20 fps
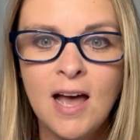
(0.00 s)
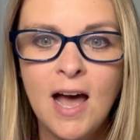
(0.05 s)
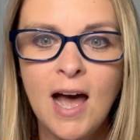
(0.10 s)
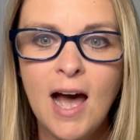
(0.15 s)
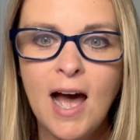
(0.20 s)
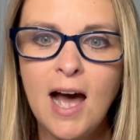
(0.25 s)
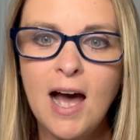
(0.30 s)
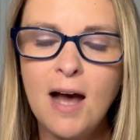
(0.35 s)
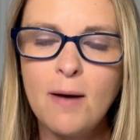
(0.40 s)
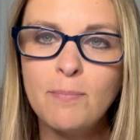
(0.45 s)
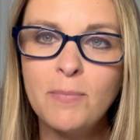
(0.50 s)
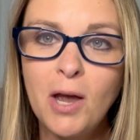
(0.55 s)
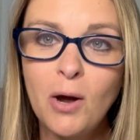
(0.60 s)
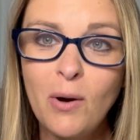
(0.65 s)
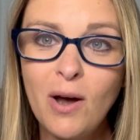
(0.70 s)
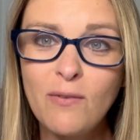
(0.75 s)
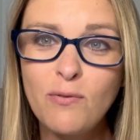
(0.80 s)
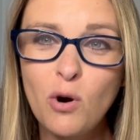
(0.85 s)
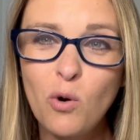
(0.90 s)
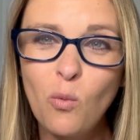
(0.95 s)

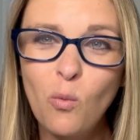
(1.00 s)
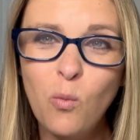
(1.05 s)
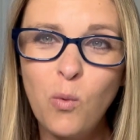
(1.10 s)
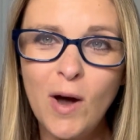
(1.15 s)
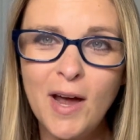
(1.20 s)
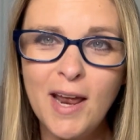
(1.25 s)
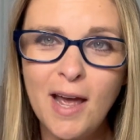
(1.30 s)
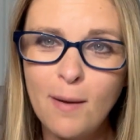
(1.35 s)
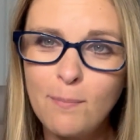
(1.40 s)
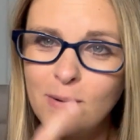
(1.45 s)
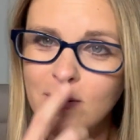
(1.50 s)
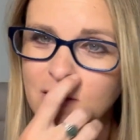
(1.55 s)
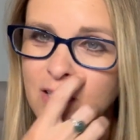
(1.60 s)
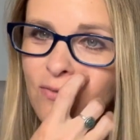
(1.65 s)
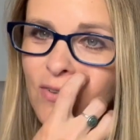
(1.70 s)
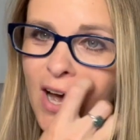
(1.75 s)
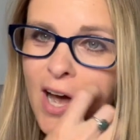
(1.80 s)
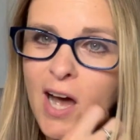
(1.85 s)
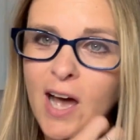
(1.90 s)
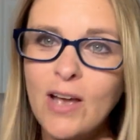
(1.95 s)
However, what happens if
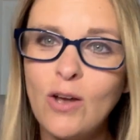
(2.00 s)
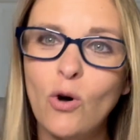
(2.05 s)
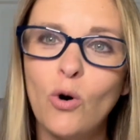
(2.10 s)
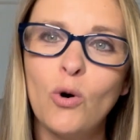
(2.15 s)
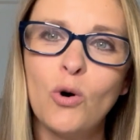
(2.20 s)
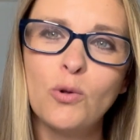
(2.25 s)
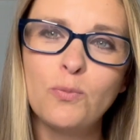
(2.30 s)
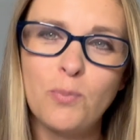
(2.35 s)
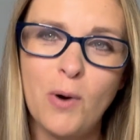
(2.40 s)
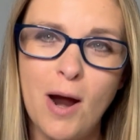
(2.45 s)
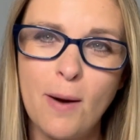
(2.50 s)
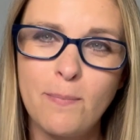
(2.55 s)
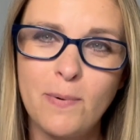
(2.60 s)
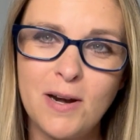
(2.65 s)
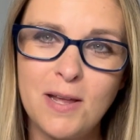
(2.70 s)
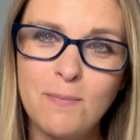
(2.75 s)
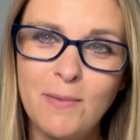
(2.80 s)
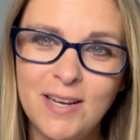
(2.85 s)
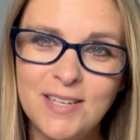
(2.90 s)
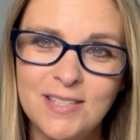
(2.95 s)
I hold
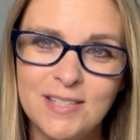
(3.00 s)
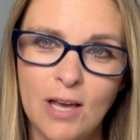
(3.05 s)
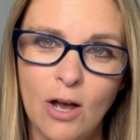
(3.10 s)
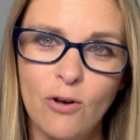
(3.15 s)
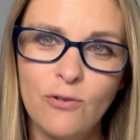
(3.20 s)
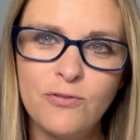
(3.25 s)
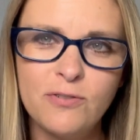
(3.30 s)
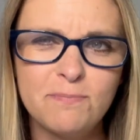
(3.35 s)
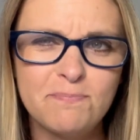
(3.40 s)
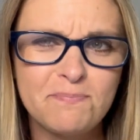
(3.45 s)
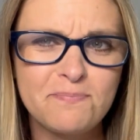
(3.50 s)
property myself